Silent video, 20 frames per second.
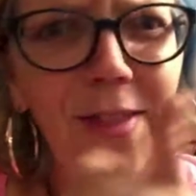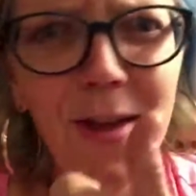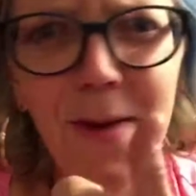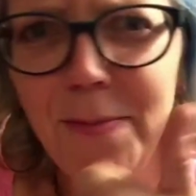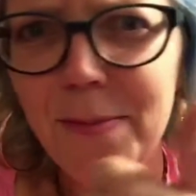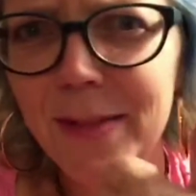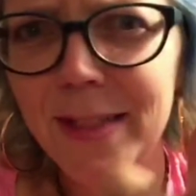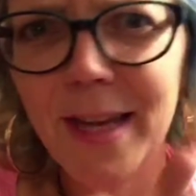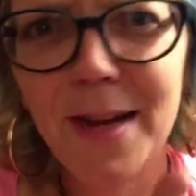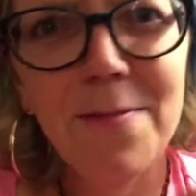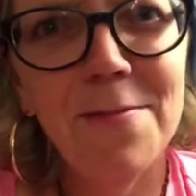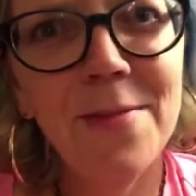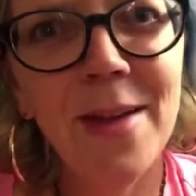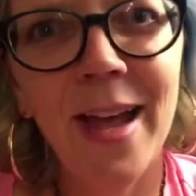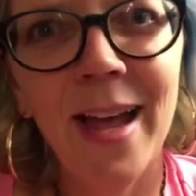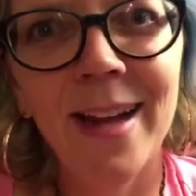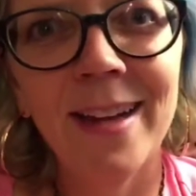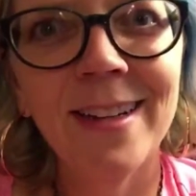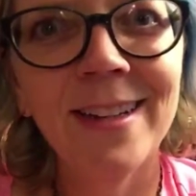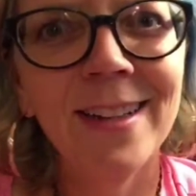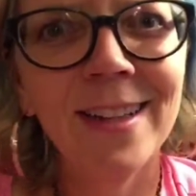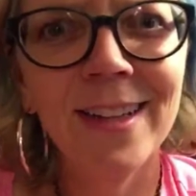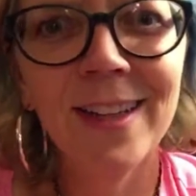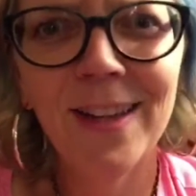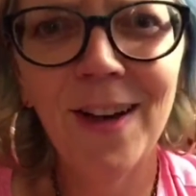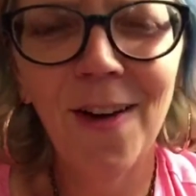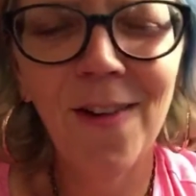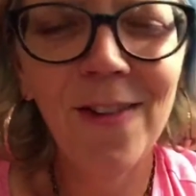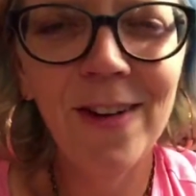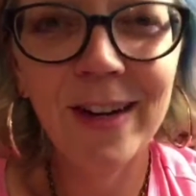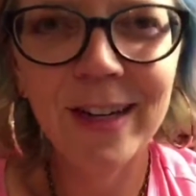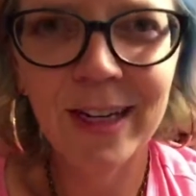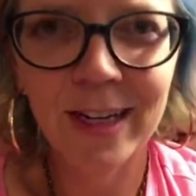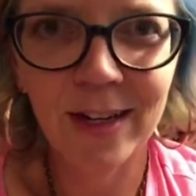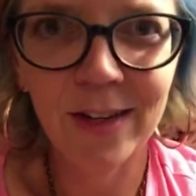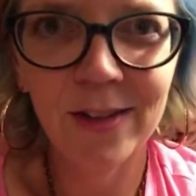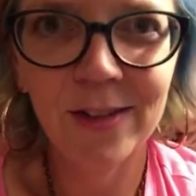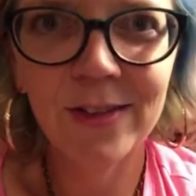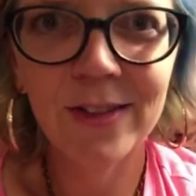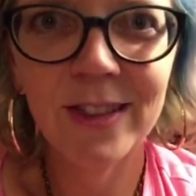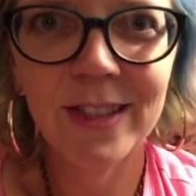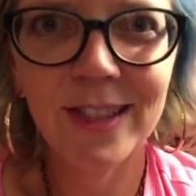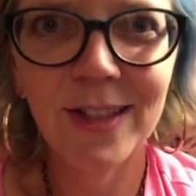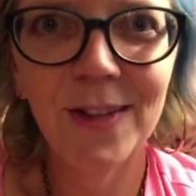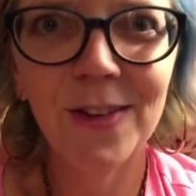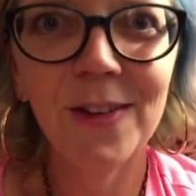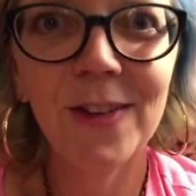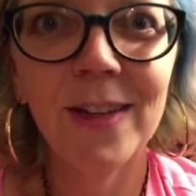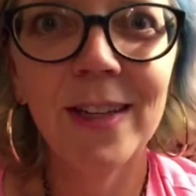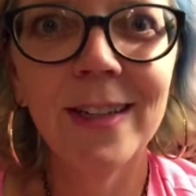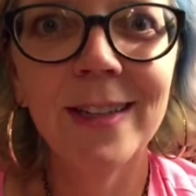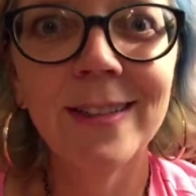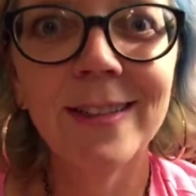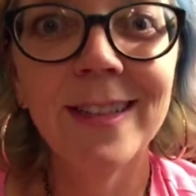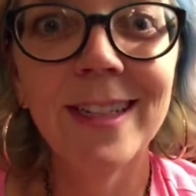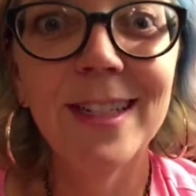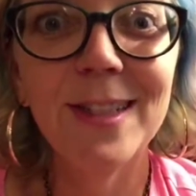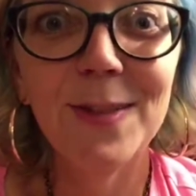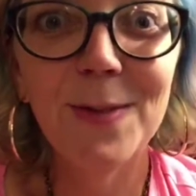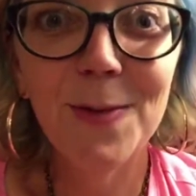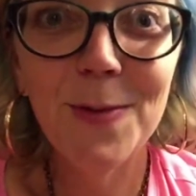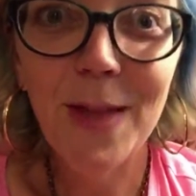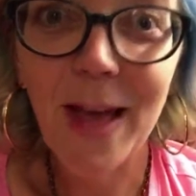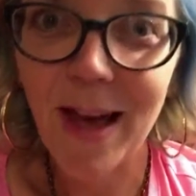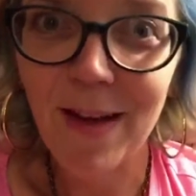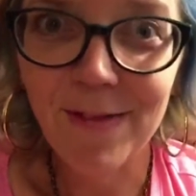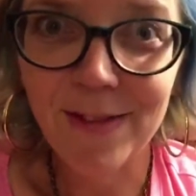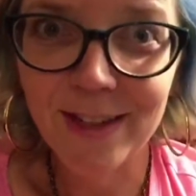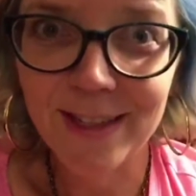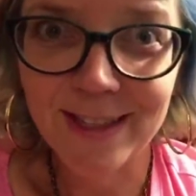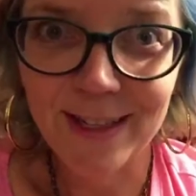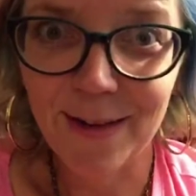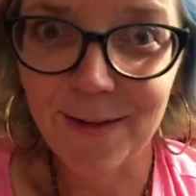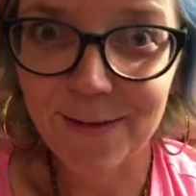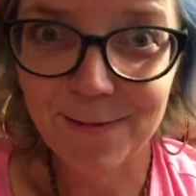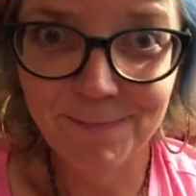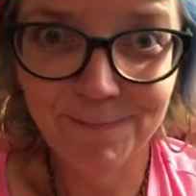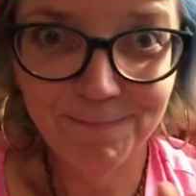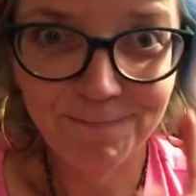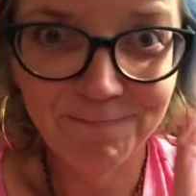Thumbs up, man. Good going, you know? So do that for yourself.